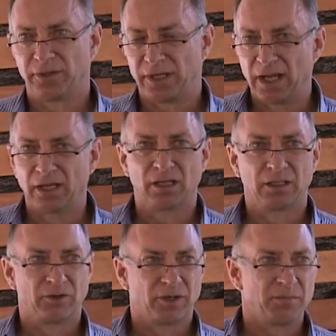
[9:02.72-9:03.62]
the Argyle
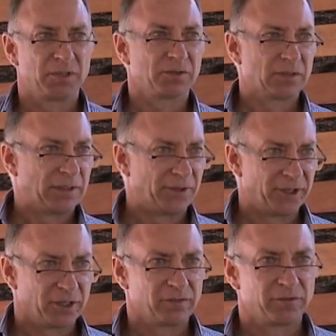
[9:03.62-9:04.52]
Agreement and the
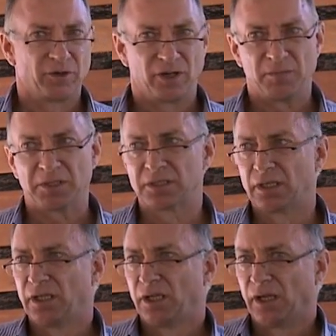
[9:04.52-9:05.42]
Gove Agreement
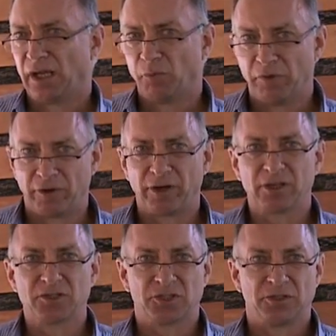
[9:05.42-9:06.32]
were very
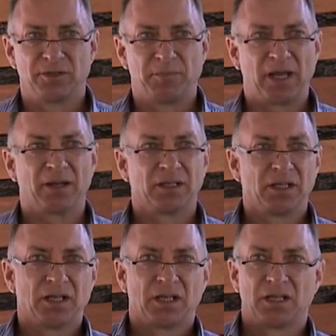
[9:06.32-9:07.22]
concerned about
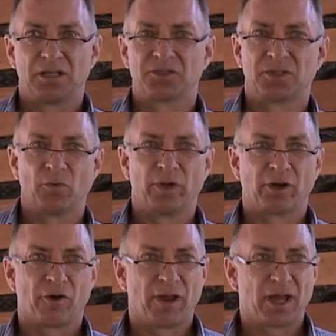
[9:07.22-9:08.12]
is that we
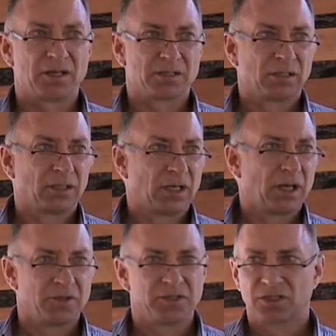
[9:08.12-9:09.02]
create
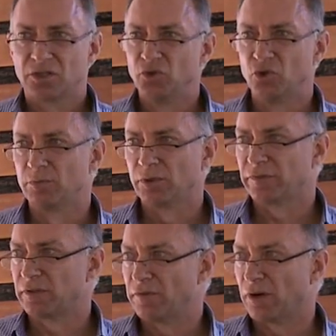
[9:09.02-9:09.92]
this normal
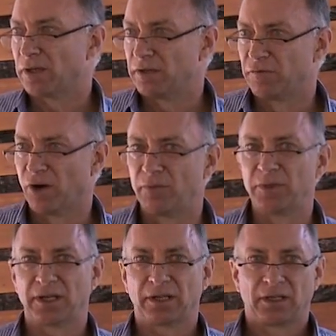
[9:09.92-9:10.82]

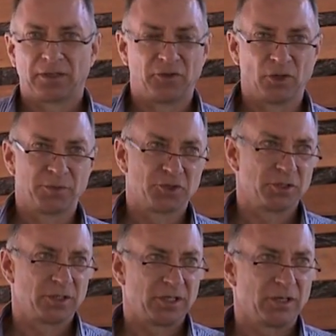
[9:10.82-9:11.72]
environment, the
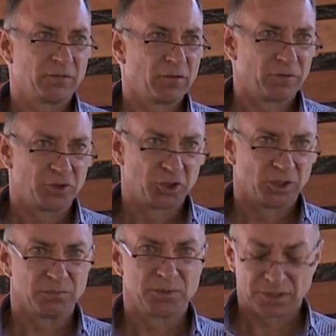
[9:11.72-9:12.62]
opportunity for
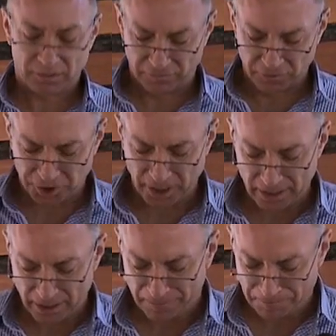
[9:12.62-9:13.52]
jobs, for
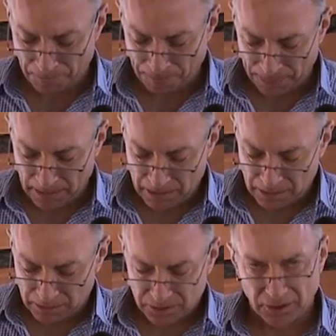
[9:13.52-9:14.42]
training.
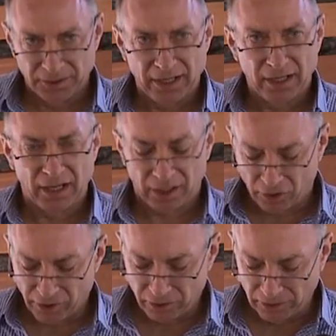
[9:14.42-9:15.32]
So they are
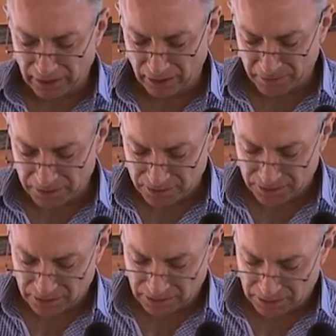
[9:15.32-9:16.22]
critical
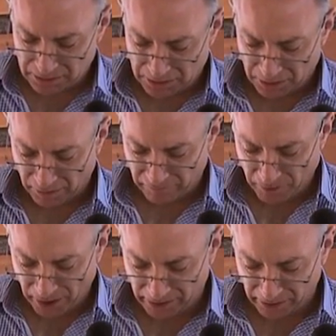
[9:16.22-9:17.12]
elements of a
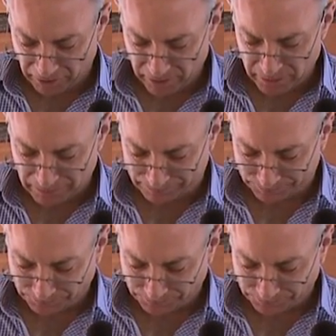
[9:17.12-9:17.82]
mining agreement.